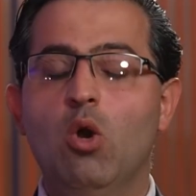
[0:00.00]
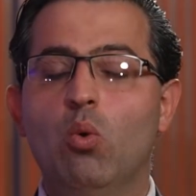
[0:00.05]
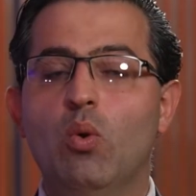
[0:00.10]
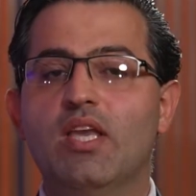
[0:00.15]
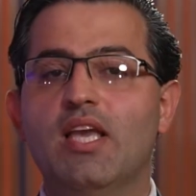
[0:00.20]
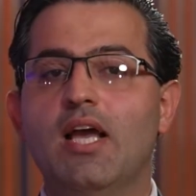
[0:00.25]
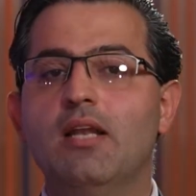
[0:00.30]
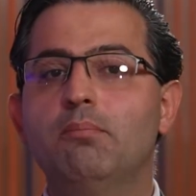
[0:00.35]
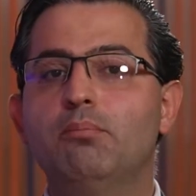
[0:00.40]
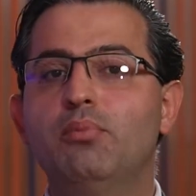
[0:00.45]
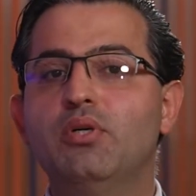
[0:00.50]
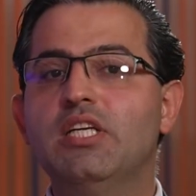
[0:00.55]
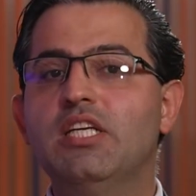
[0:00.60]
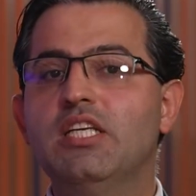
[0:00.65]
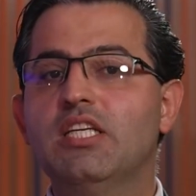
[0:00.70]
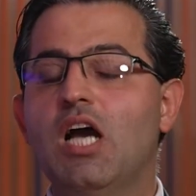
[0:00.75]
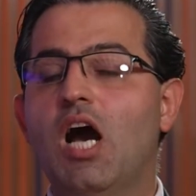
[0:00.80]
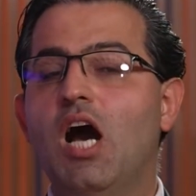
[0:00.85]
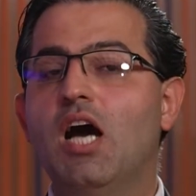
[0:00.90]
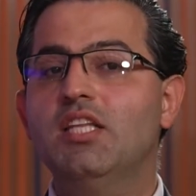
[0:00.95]
We can
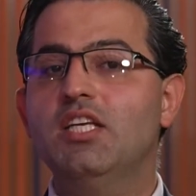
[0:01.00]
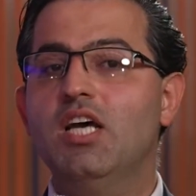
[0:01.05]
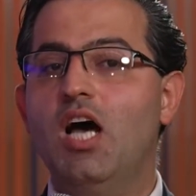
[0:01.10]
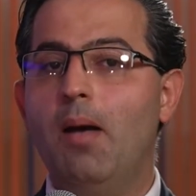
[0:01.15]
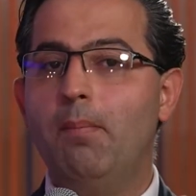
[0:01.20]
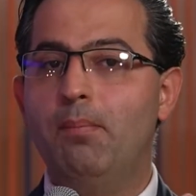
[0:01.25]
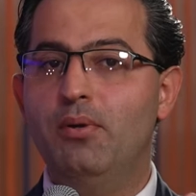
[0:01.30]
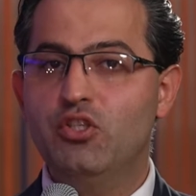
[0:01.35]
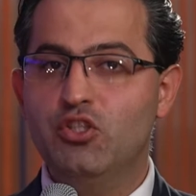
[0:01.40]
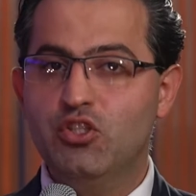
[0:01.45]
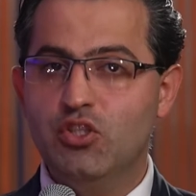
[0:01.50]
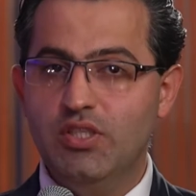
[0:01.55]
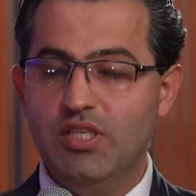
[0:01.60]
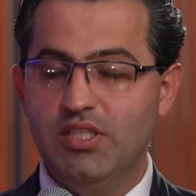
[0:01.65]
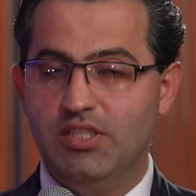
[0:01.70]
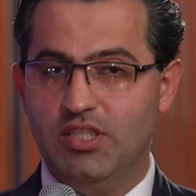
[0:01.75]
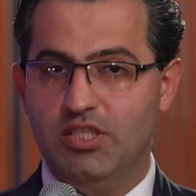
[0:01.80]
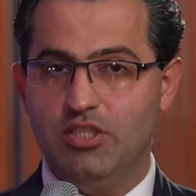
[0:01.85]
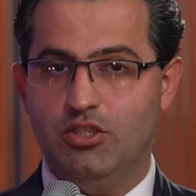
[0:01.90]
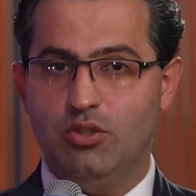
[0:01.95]
bring other
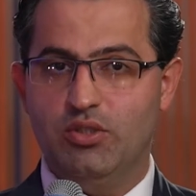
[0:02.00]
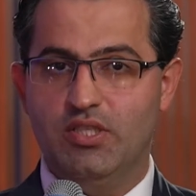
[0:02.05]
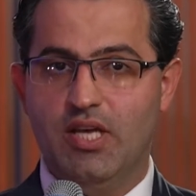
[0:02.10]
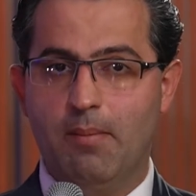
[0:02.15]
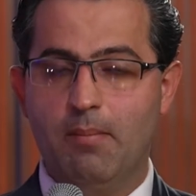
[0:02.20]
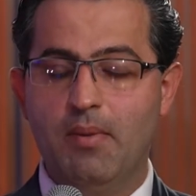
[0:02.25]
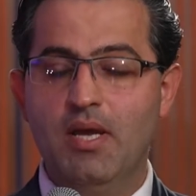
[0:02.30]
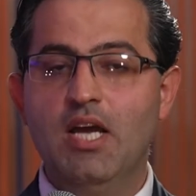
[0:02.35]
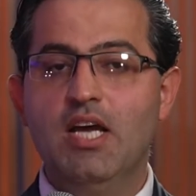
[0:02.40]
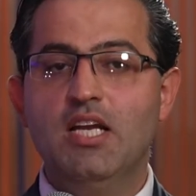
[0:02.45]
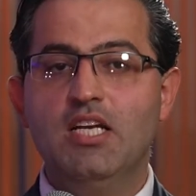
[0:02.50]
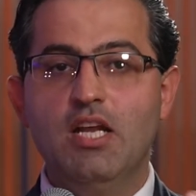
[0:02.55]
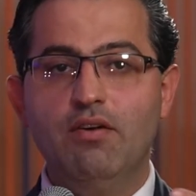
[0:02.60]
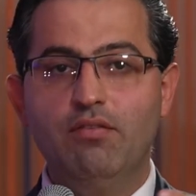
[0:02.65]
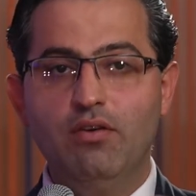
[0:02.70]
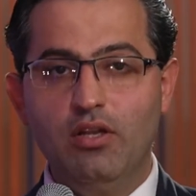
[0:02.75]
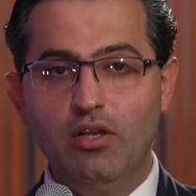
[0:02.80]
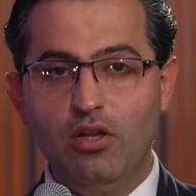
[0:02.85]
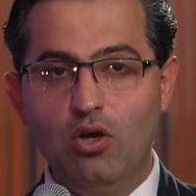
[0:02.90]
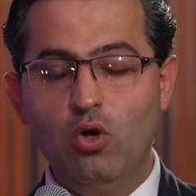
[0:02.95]
opportunities to them,
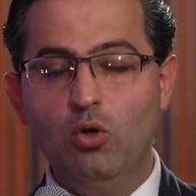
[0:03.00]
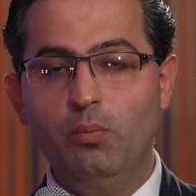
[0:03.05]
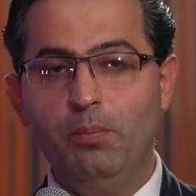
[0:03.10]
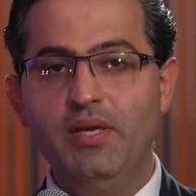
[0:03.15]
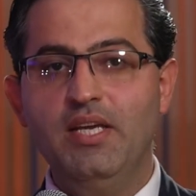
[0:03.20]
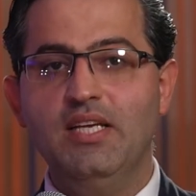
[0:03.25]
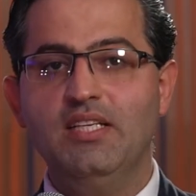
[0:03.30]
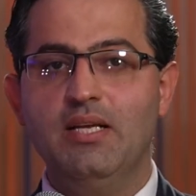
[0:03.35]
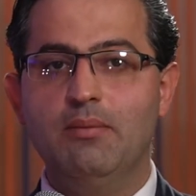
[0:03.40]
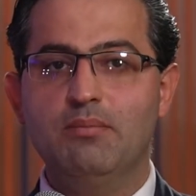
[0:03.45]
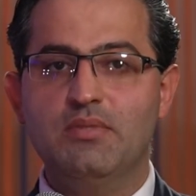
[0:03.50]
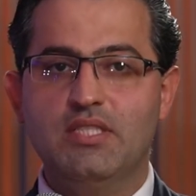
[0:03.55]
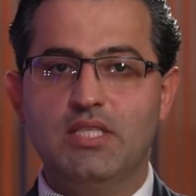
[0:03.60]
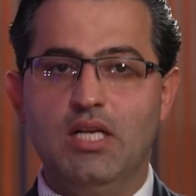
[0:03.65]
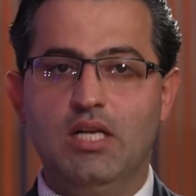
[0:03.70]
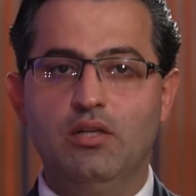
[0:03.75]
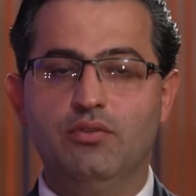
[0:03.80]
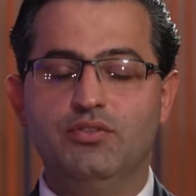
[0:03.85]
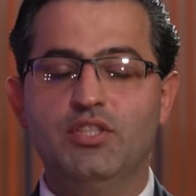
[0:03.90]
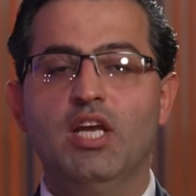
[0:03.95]
developing
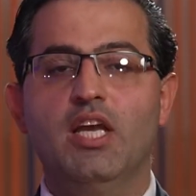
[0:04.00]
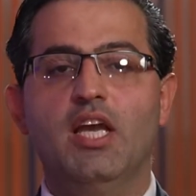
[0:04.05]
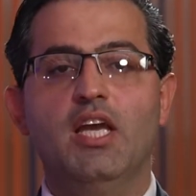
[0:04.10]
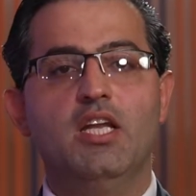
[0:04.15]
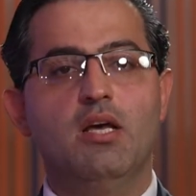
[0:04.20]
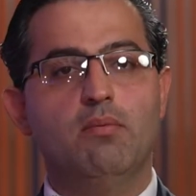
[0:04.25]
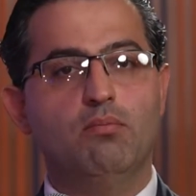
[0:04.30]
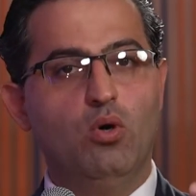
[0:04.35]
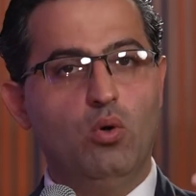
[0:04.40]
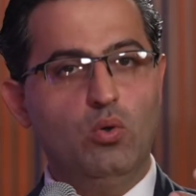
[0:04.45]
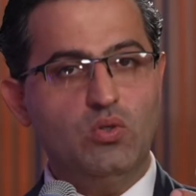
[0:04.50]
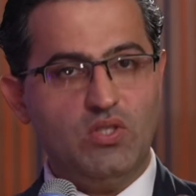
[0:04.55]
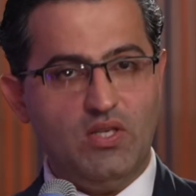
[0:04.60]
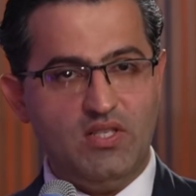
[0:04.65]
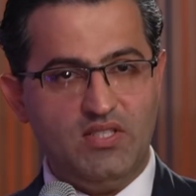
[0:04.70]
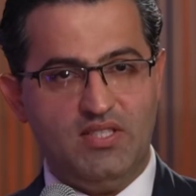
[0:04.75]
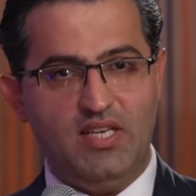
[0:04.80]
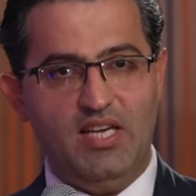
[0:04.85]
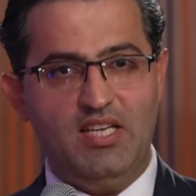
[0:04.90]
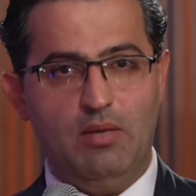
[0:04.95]
themselves in a more
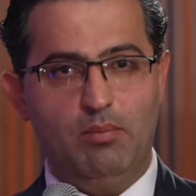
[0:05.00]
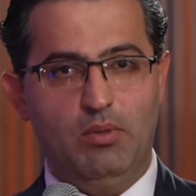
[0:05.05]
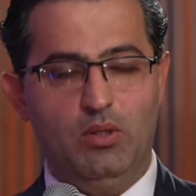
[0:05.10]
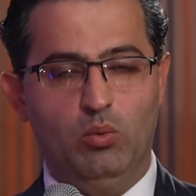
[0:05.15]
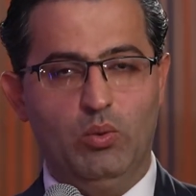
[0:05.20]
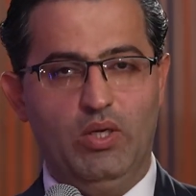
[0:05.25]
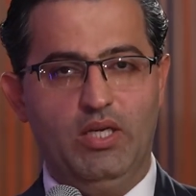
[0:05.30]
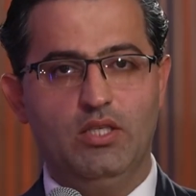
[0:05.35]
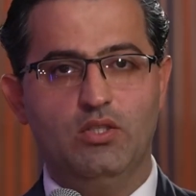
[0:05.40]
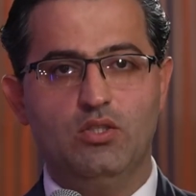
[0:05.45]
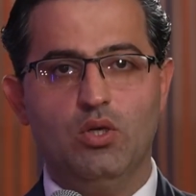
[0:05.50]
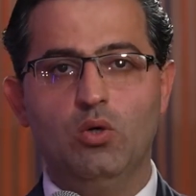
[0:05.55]
sustainable way.